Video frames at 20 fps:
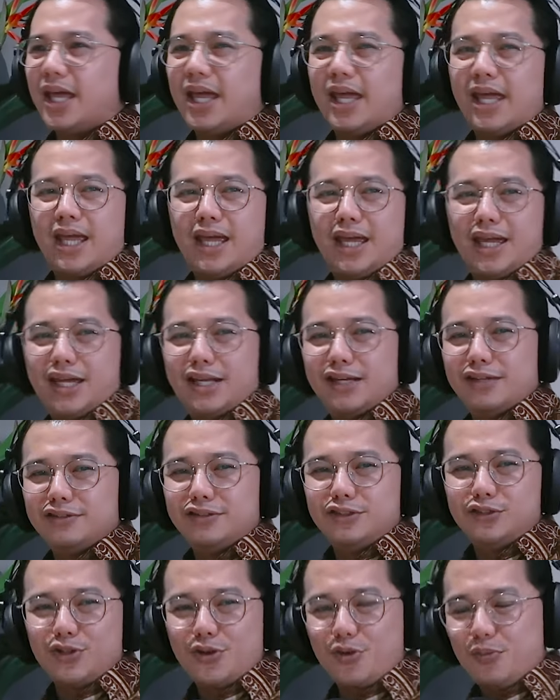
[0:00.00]
and
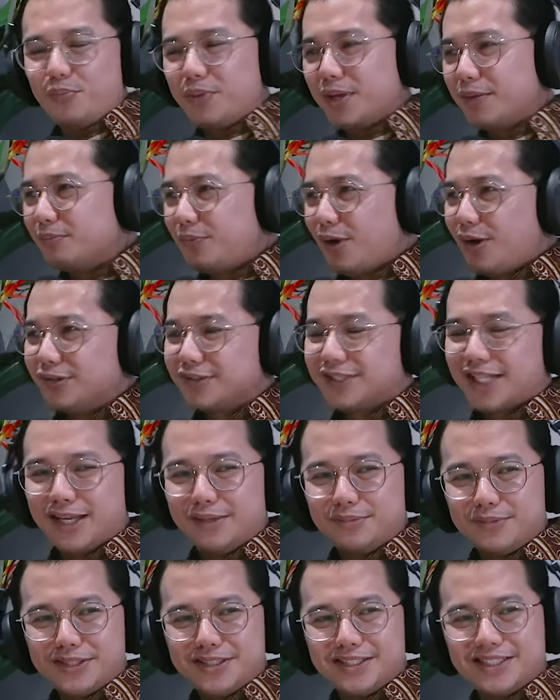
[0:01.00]
ping pong
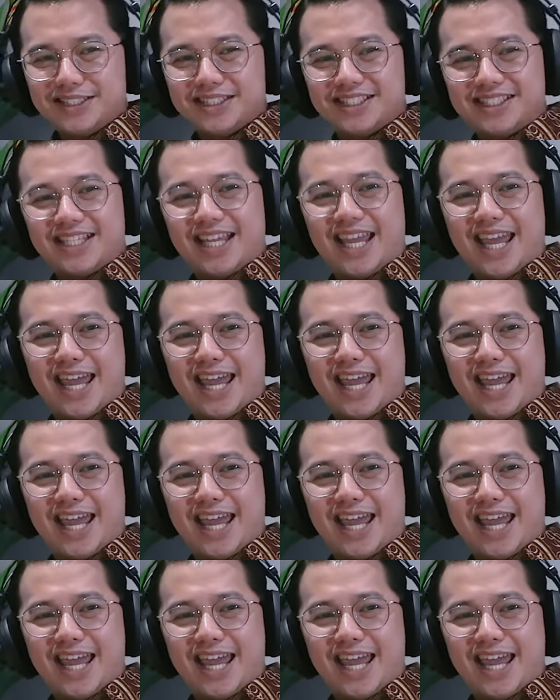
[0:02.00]
tables